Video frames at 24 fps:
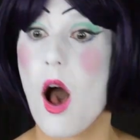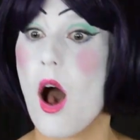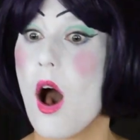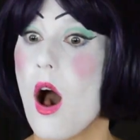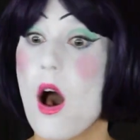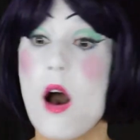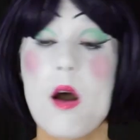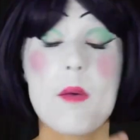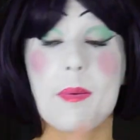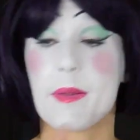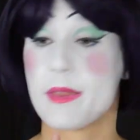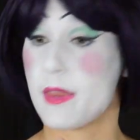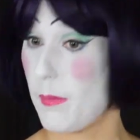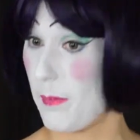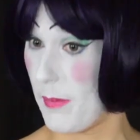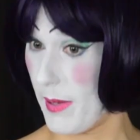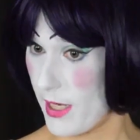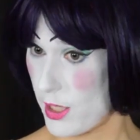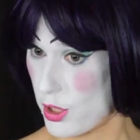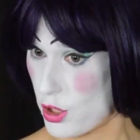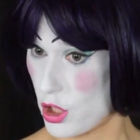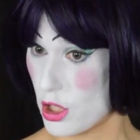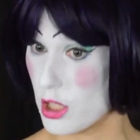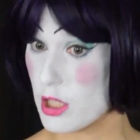Oh, but the
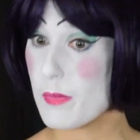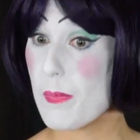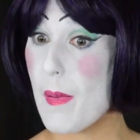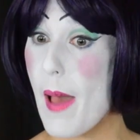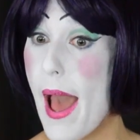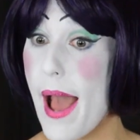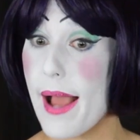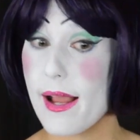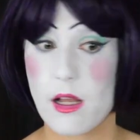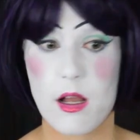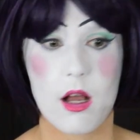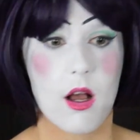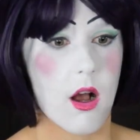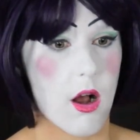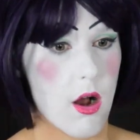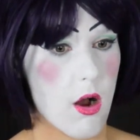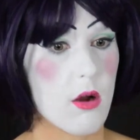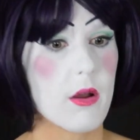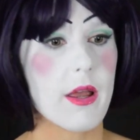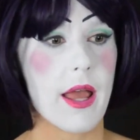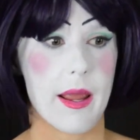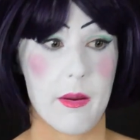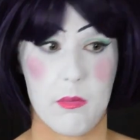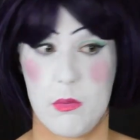picture's back?
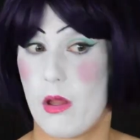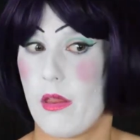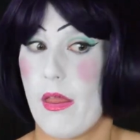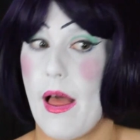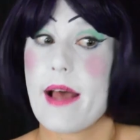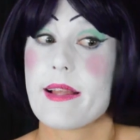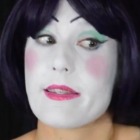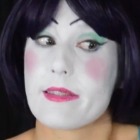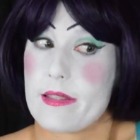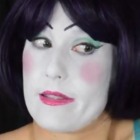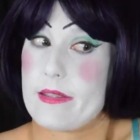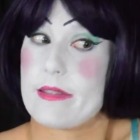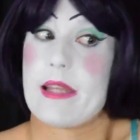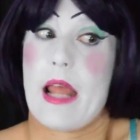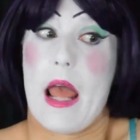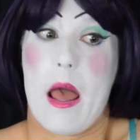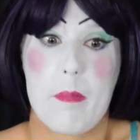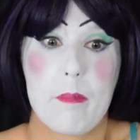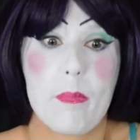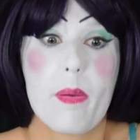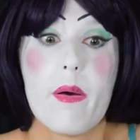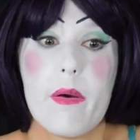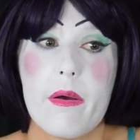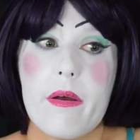Okay, well that's a
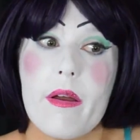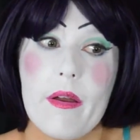step.